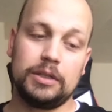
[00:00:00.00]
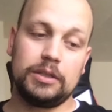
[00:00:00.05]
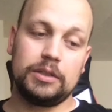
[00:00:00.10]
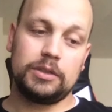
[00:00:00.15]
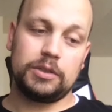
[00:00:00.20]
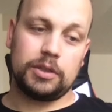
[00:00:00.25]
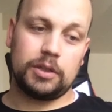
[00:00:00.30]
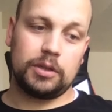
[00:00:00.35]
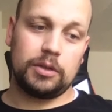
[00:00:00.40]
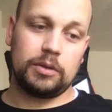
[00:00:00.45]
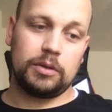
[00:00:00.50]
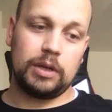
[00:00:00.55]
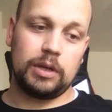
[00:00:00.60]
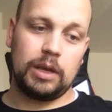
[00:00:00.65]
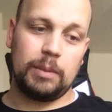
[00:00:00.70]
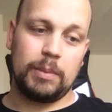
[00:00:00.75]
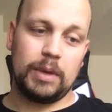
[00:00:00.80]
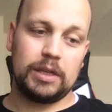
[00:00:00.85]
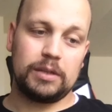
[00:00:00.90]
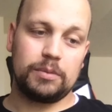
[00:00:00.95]
So it
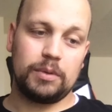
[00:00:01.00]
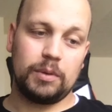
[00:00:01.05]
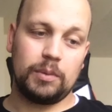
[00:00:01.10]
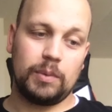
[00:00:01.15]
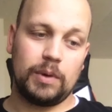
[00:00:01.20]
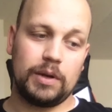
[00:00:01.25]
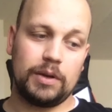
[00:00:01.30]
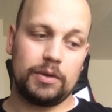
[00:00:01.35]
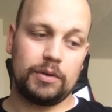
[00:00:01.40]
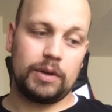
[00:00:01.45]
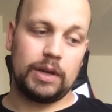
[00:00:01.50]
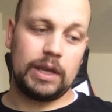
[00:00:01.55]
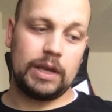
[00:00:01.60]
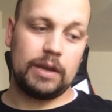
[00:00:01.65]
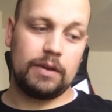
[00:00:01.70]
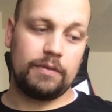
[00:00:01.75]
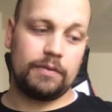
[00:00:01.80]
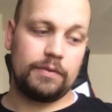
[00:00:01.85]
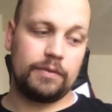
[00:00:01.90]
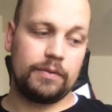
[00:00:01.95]
makes me wonder
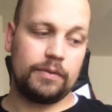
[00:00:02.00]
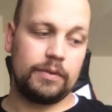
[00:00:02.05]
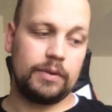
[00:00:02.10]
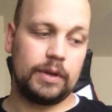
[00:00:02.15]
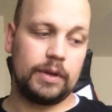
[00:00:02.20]
if